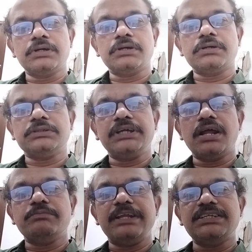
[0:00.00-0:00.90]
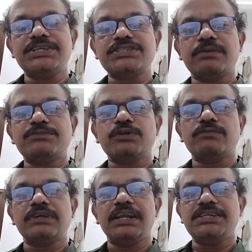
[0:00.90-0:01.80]
there are many systems
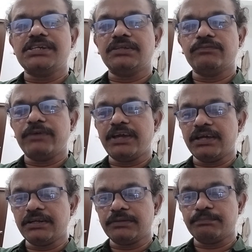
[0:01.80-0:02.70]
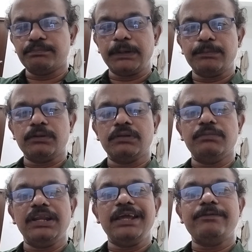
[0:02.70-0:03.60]
of religion where people
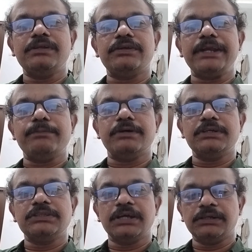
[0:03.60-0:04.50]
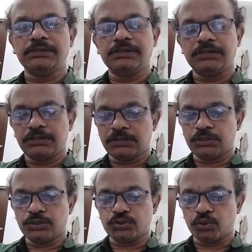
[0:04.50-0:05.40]
believe in rebirth.
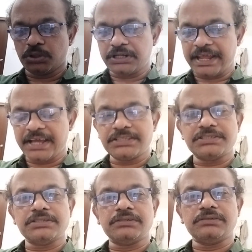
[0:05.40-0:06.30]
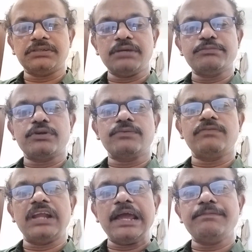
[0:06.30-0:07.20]
Soul takes a number of
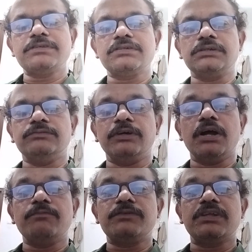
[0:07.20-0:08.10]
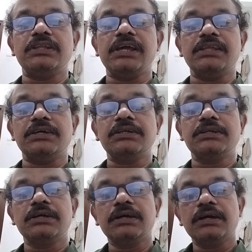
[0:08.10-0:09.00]
lives, one after the other,
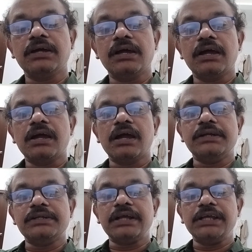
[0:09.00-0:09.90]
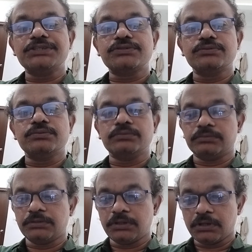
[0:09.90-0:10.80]
and tries
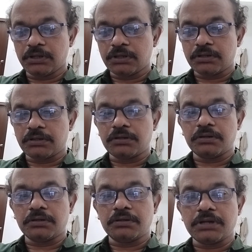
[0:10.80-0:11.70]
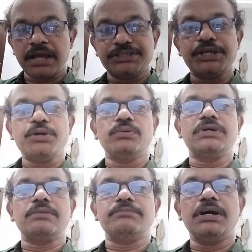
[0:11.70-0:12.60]
to execute
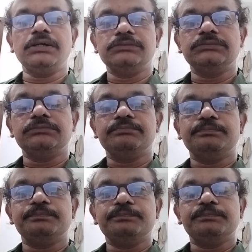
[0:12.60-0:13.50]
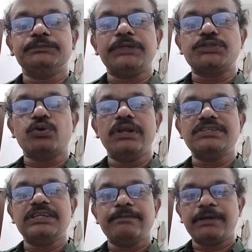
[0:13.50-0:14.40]
karma. The soul
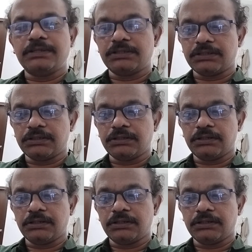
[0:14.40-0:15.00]
is given